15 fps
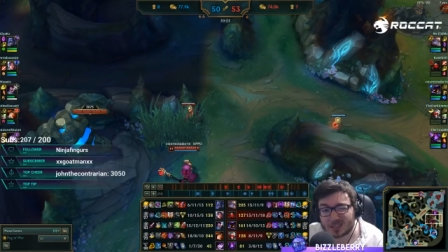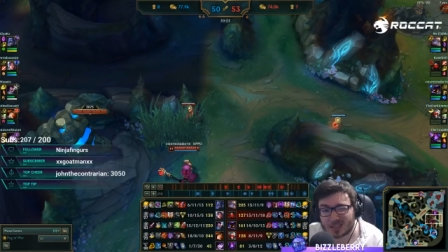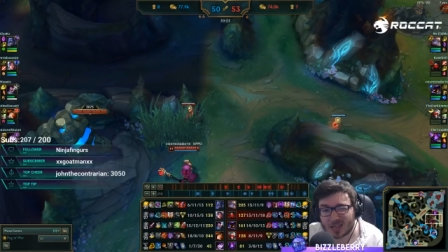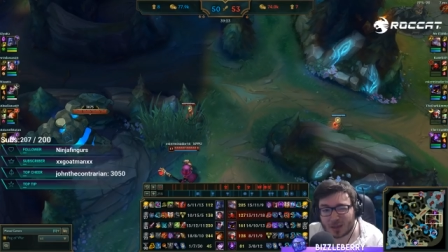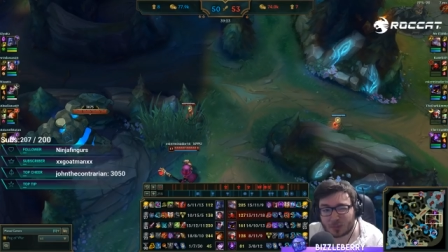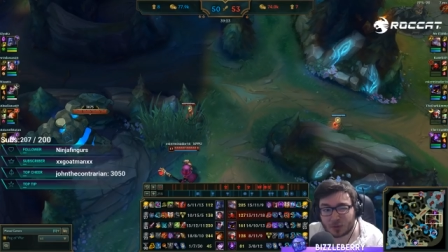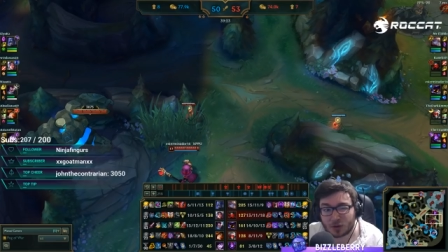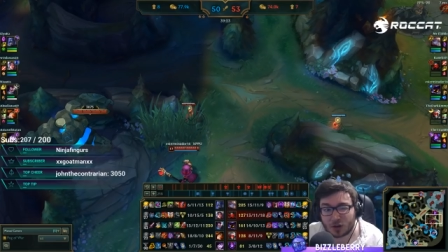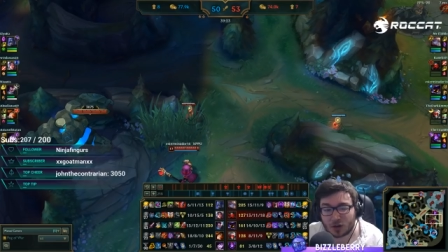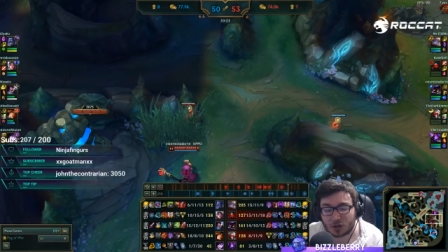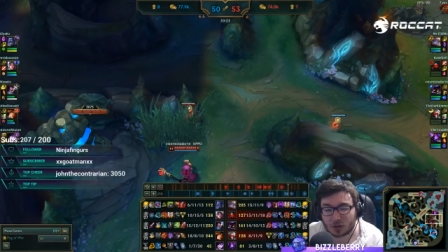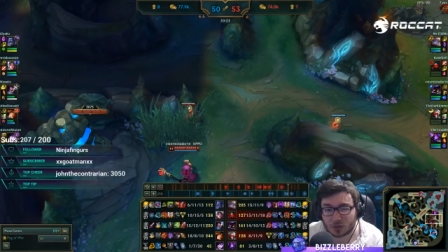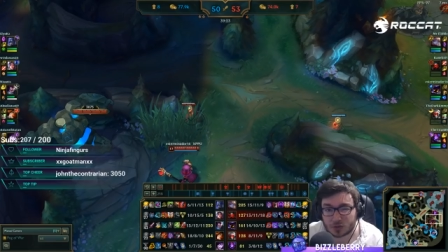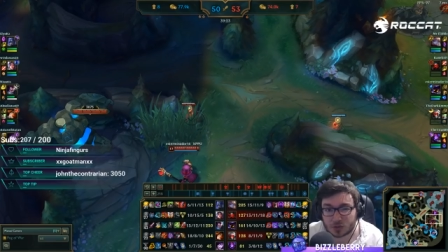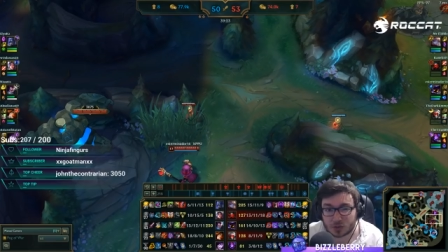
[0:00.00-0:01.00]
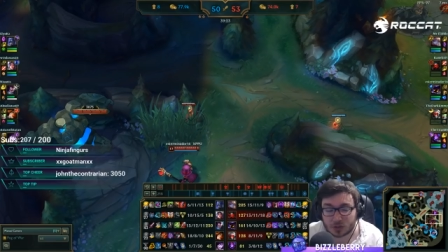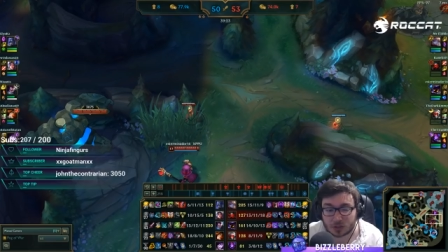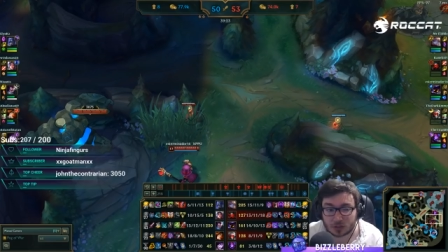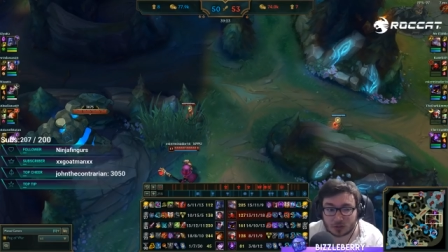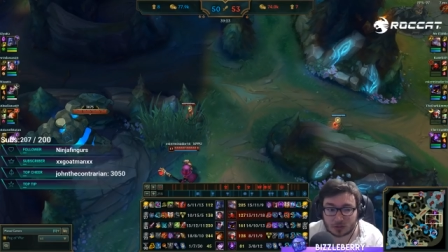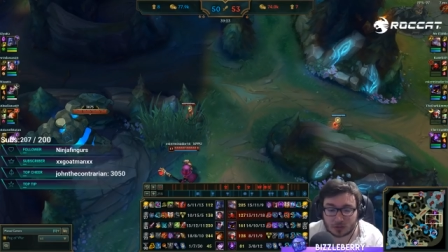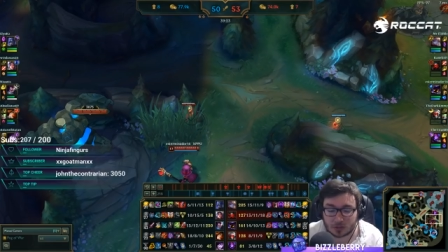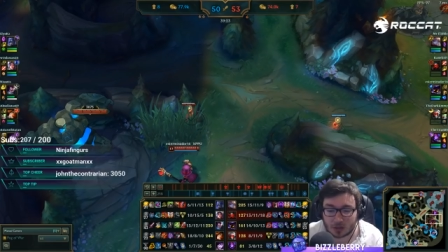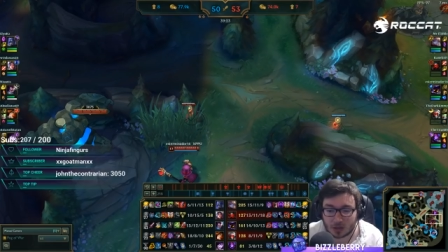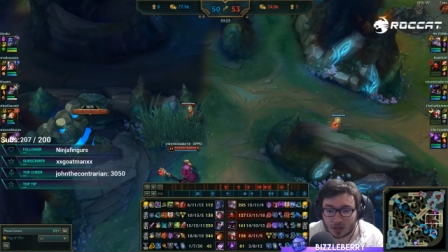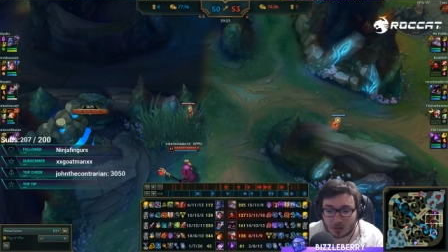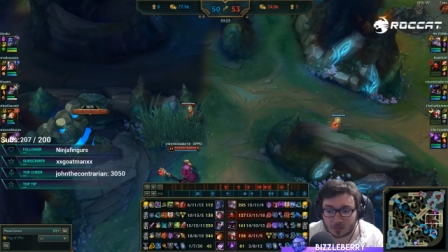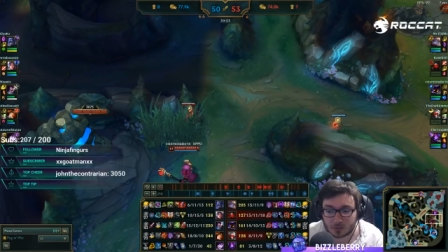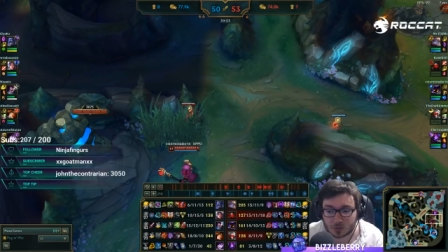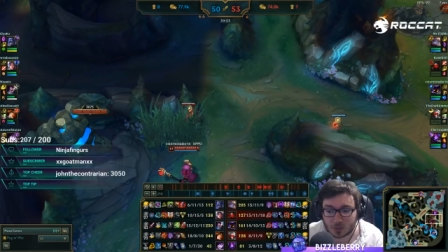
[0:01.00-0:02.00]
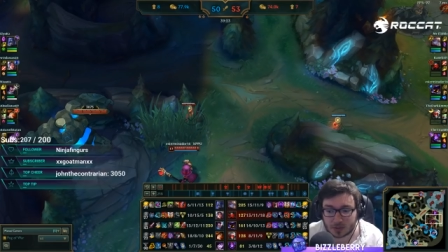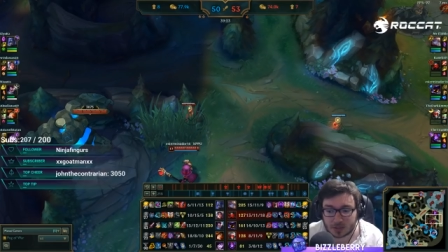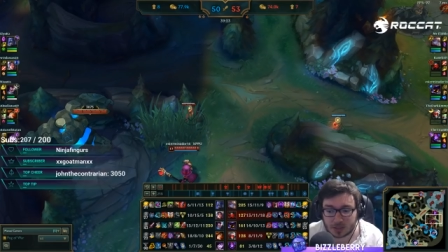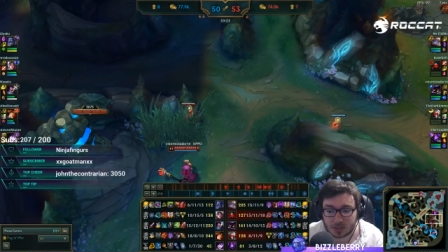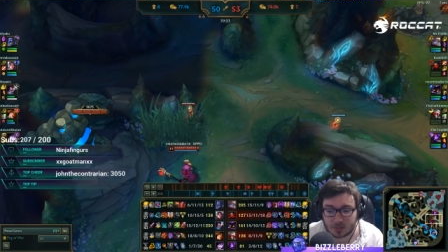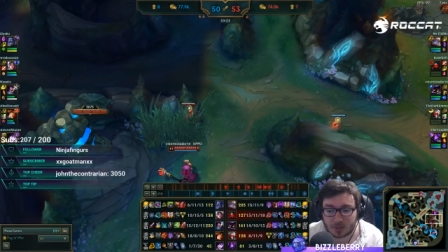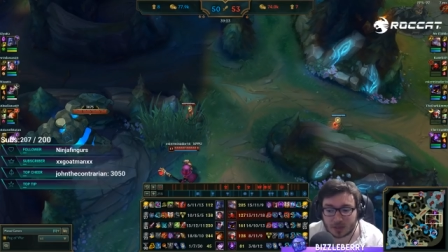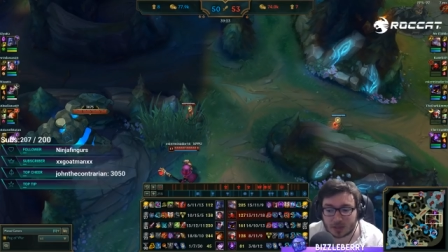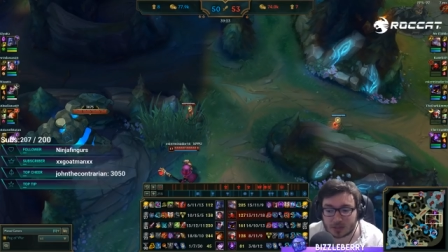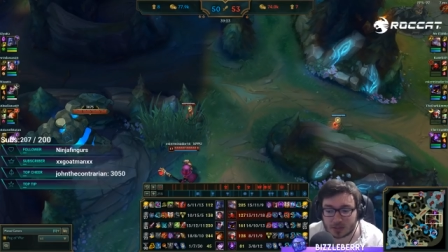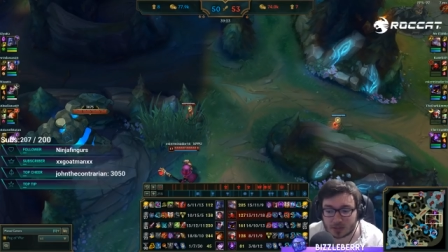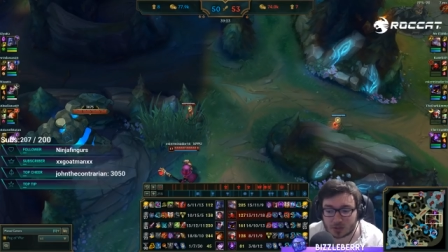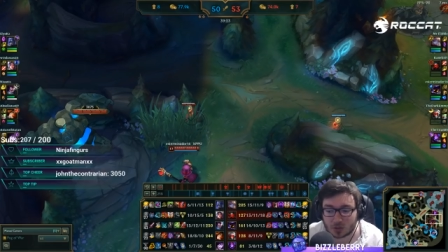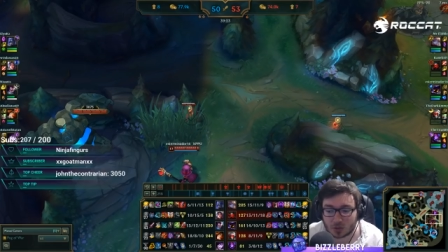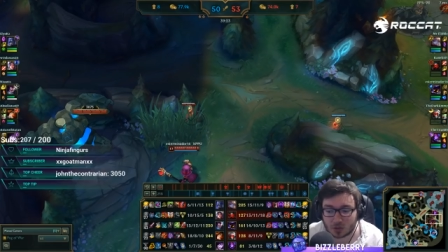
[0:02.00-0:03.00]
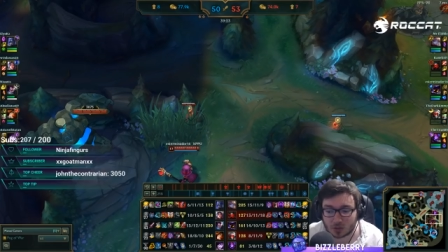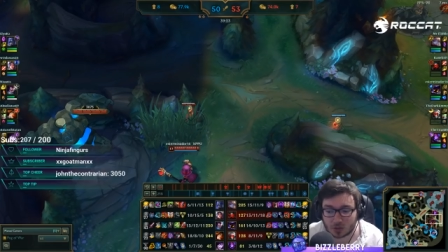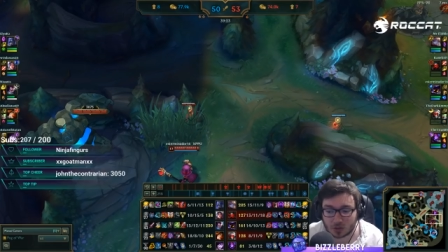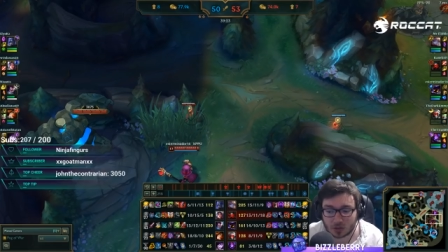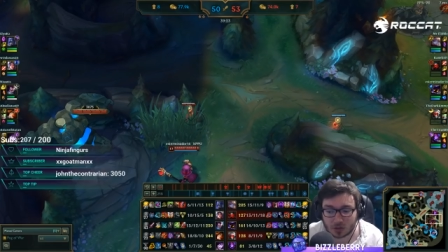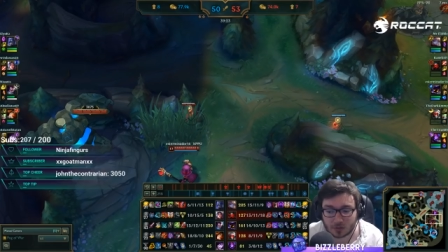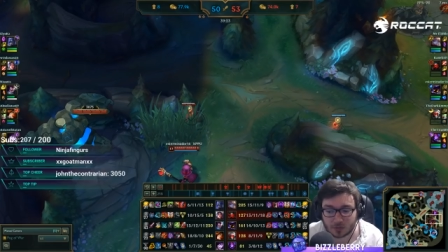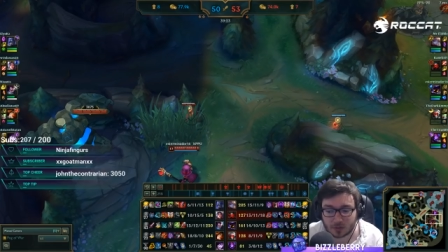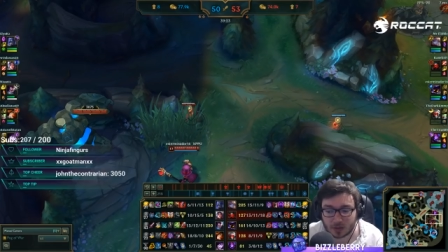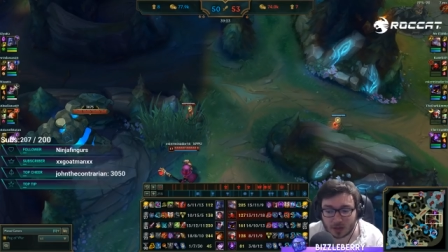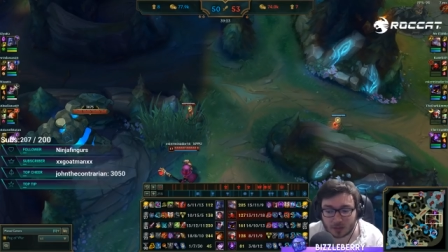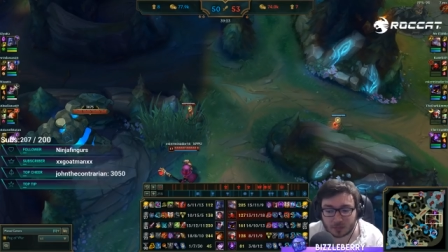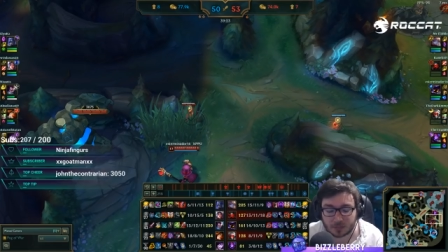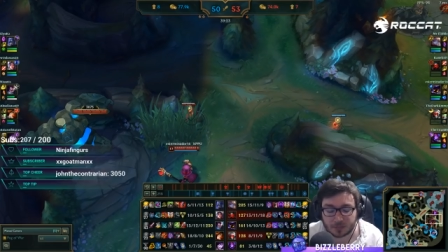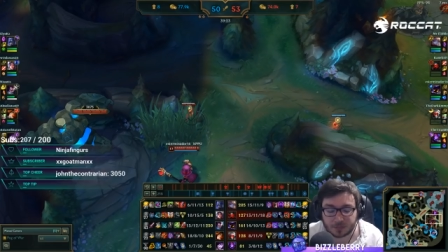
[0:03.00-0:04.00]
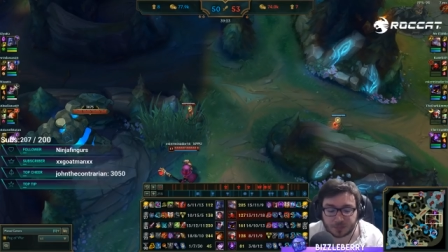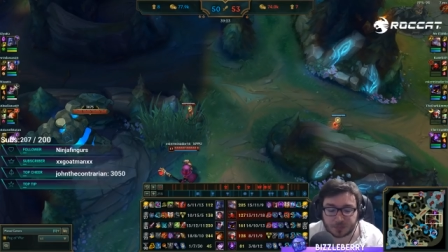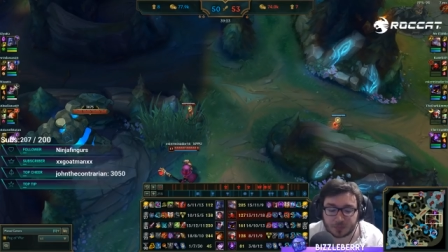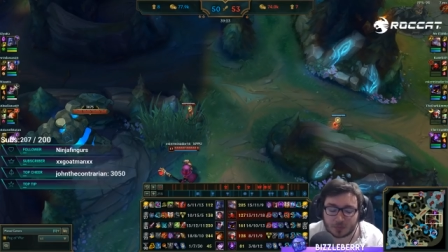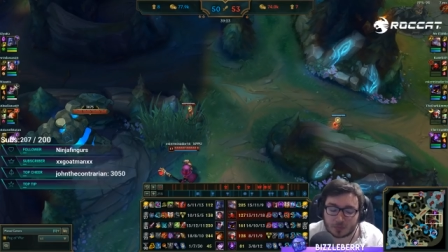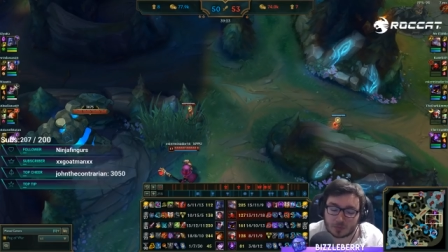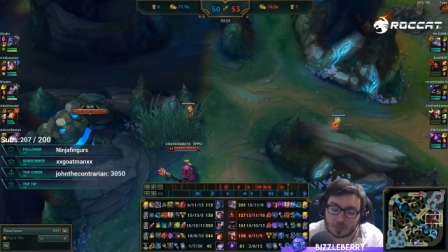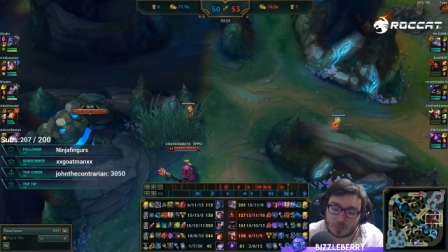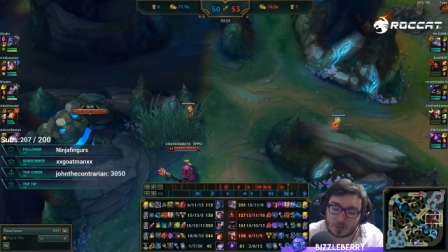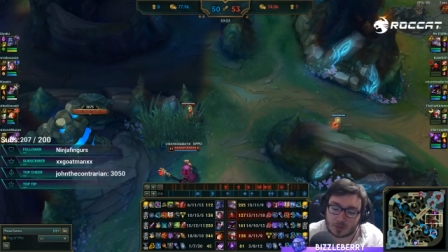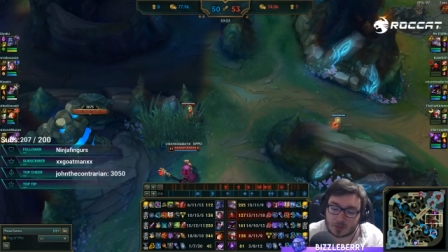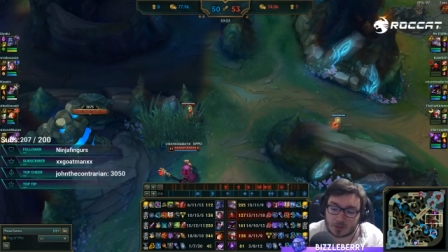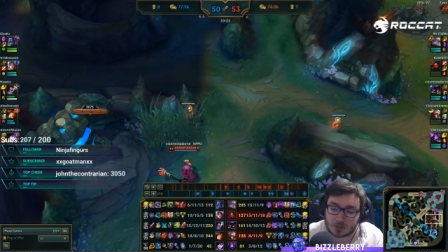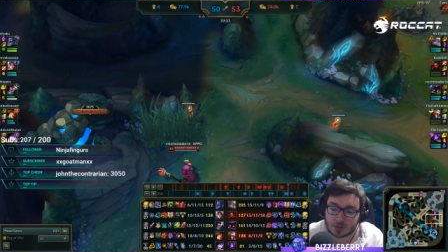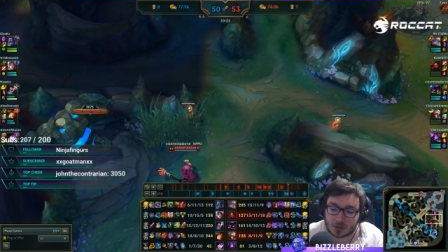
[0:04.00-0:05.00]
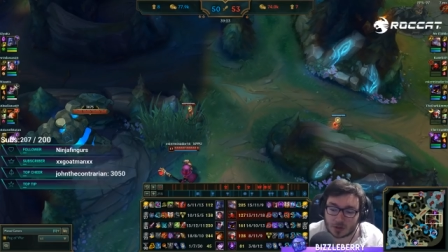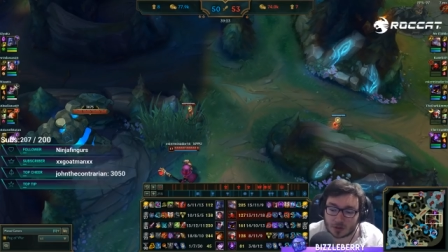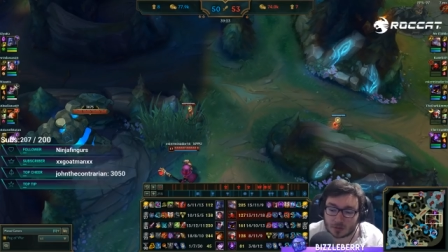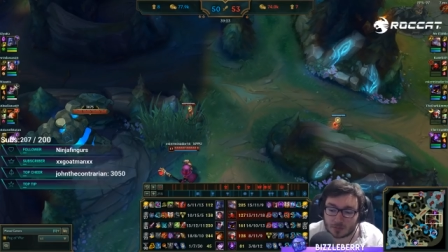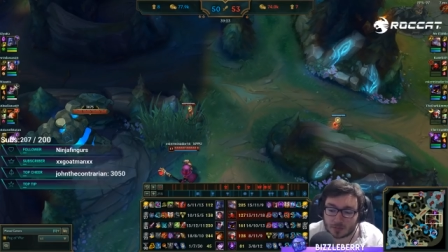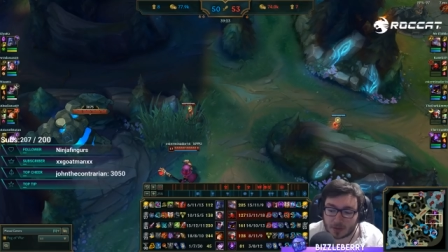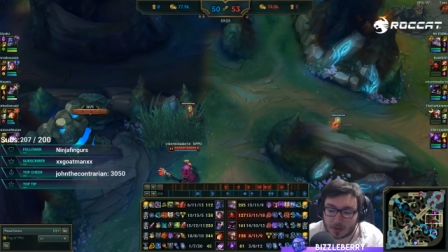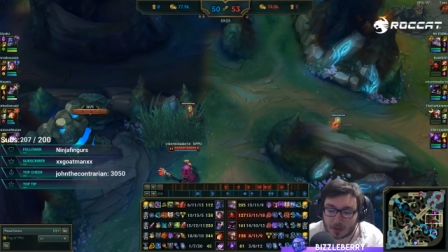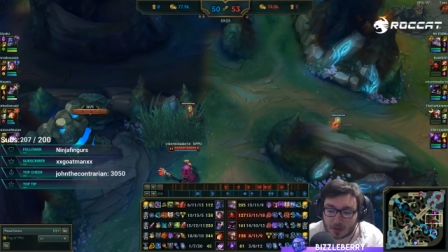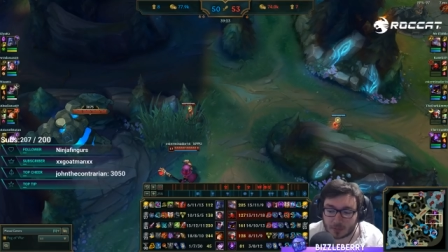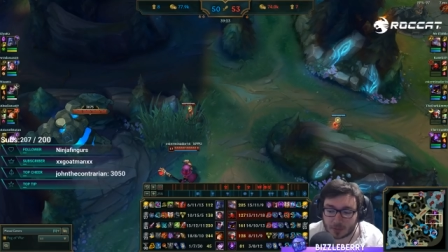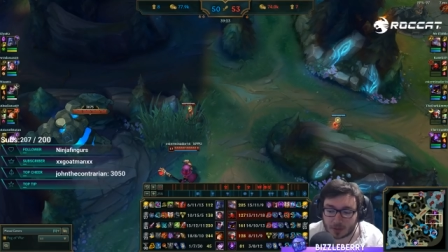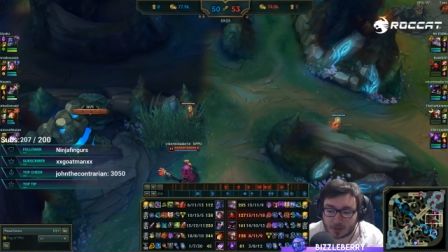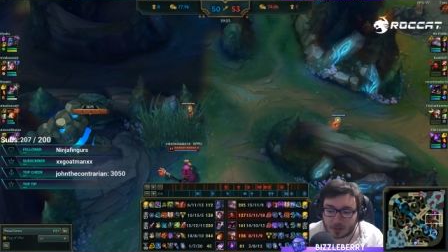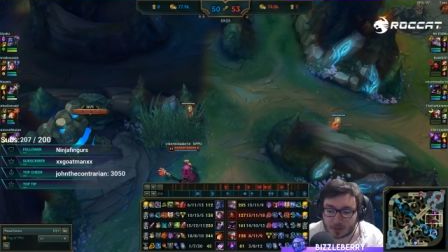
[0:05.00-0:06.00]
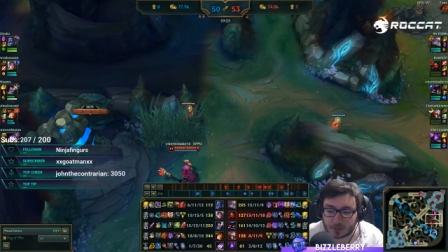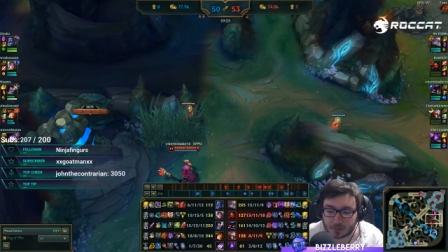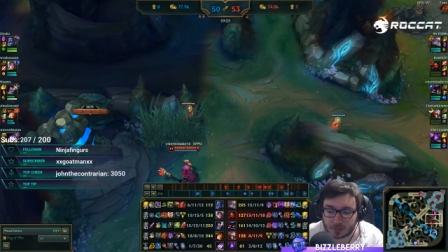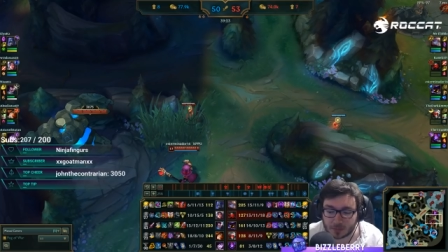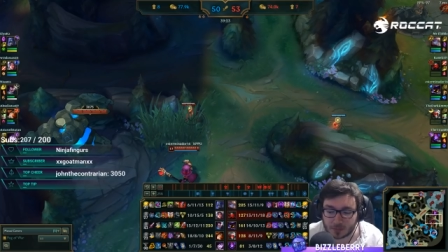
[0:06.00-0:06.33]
needs to happen a lot sooner. 20 minutes is not good enough for that, so bear that in mind.